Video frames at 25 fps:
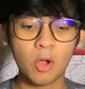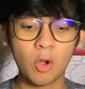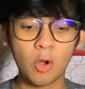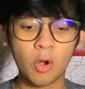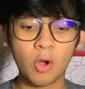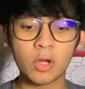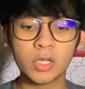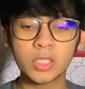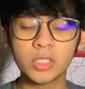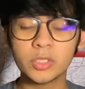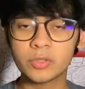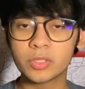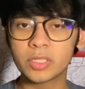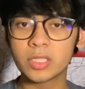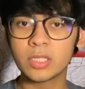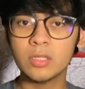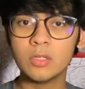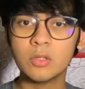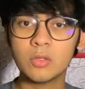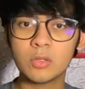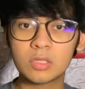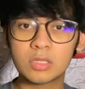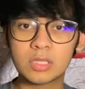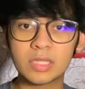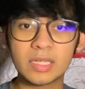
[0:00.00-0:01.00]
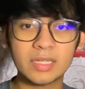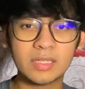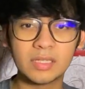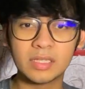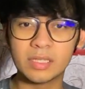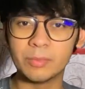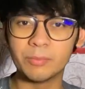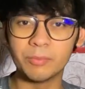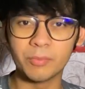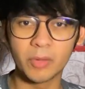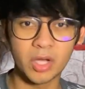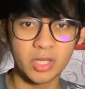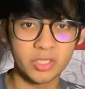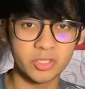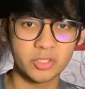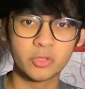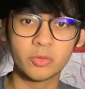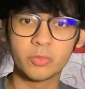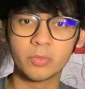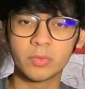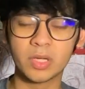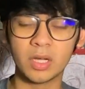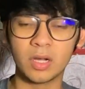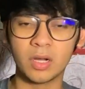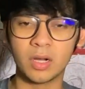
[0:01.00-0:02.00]
Or you can look at
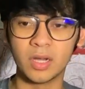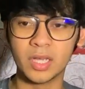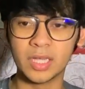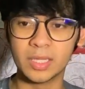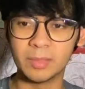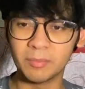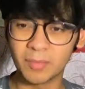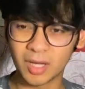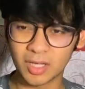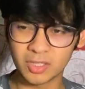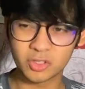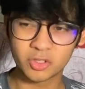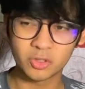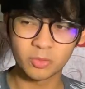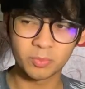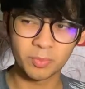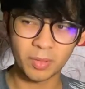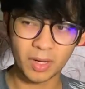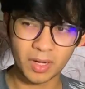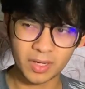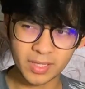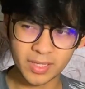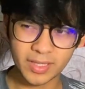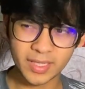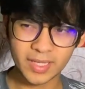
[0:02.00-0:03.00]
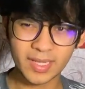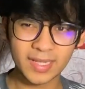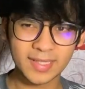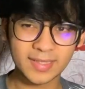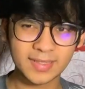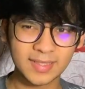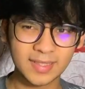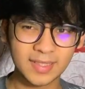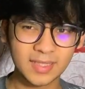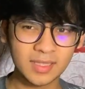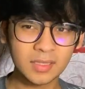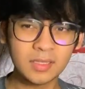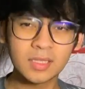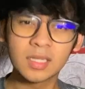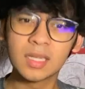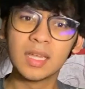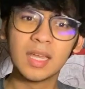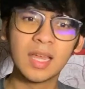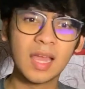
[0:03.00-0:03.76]
Himanshu Pandey, I think,